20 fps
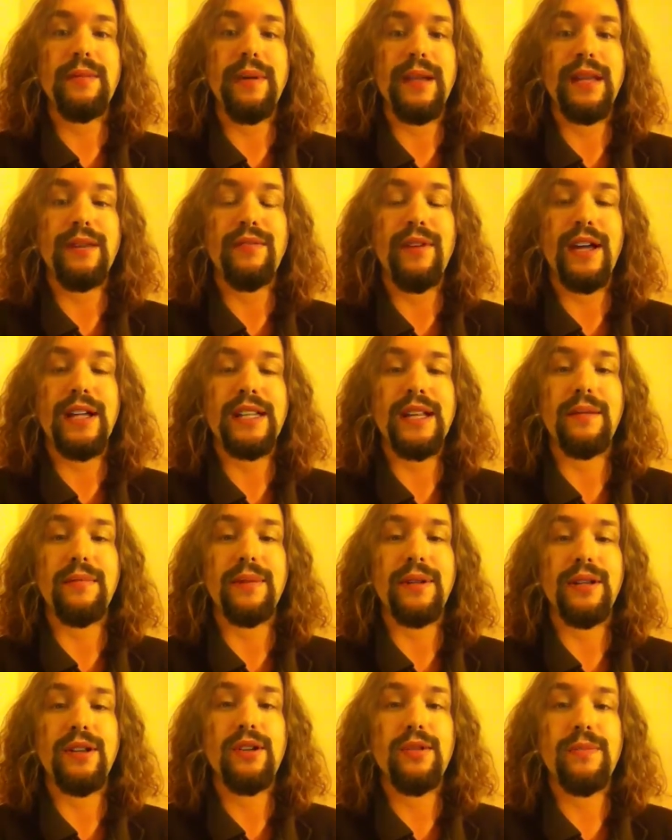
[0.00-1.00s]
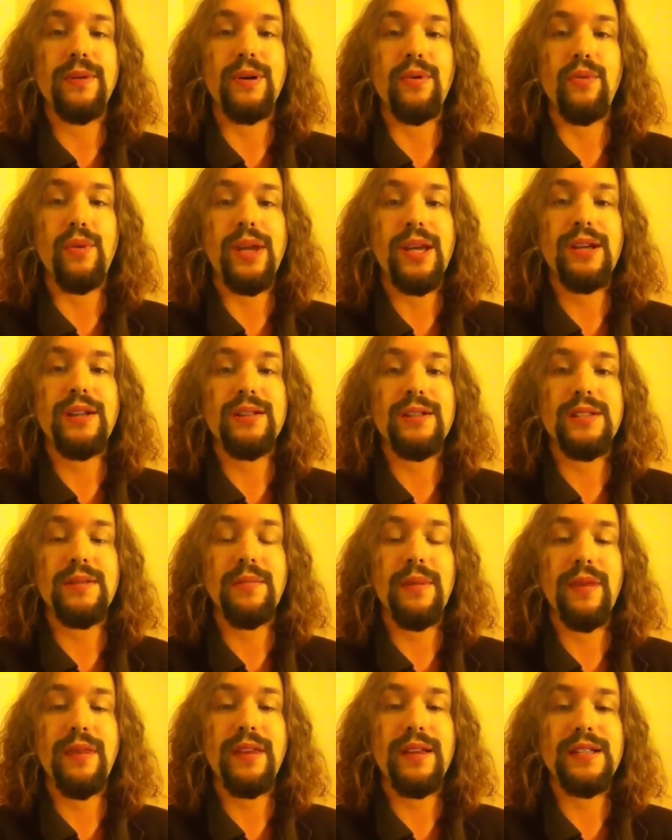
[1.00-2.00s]
about the fact that I'm a little bit weak on
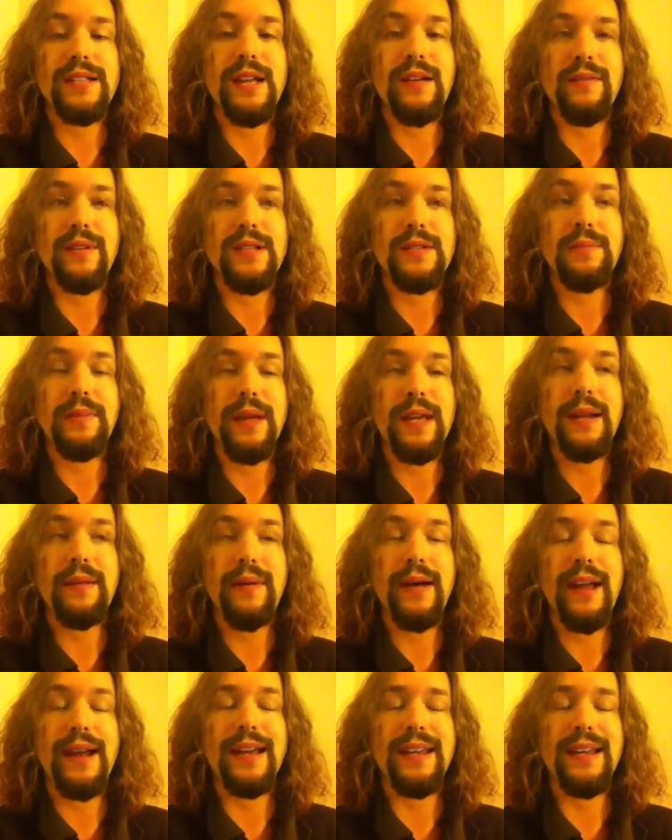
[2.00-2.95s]
some of the things I've explained about,